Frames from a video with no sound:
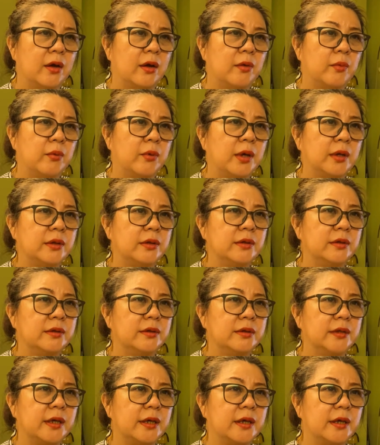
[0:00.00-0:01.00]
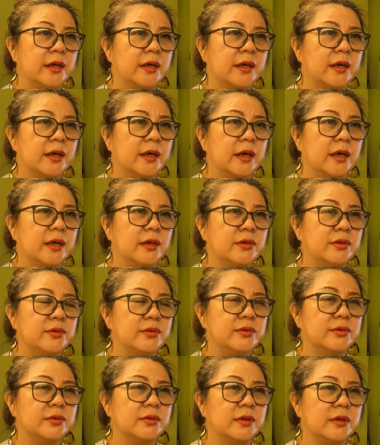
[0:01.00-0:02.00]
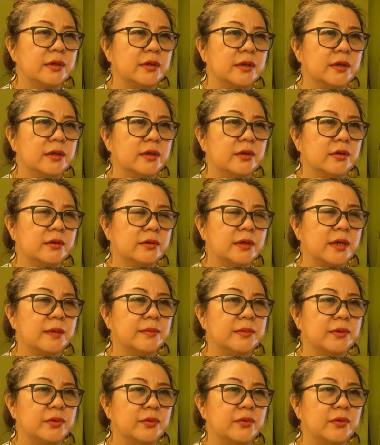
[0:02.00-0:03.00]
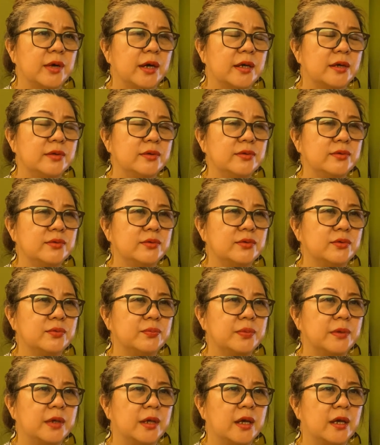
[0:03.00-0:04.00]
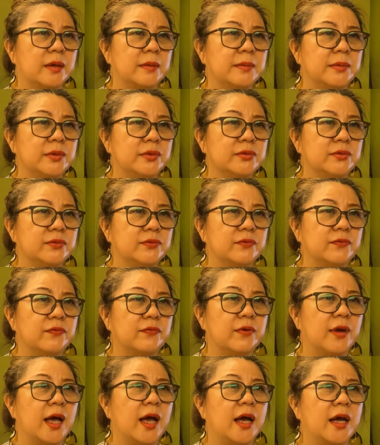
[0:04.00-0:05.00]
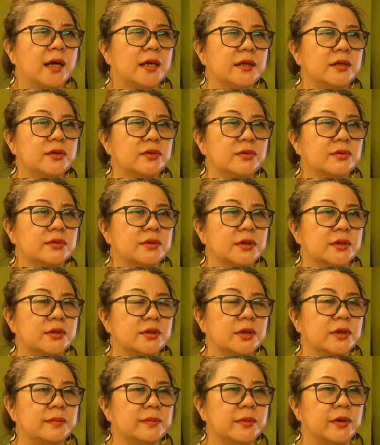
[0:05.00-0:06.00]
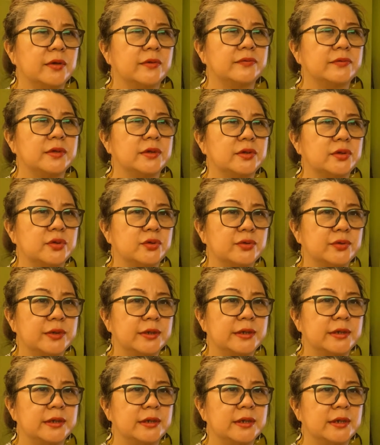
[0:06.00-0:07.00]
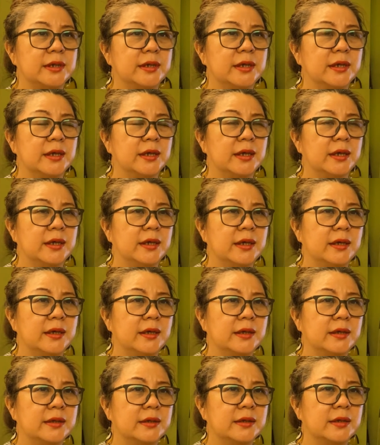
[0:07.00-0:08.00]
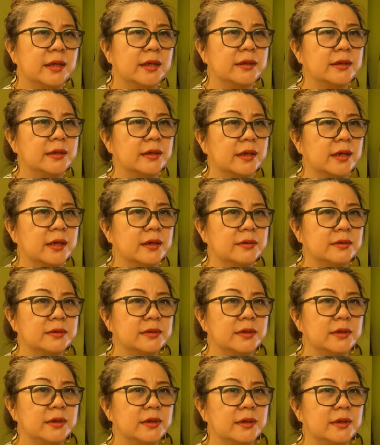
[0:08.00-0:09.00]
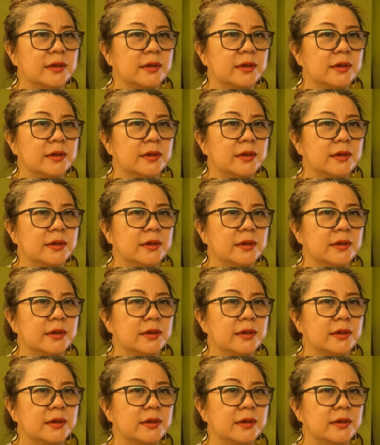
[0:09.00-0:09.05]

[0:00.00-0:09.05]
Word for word: one day I used, long time ago, I used to be able to fly to the top of the tree. Then the cow said,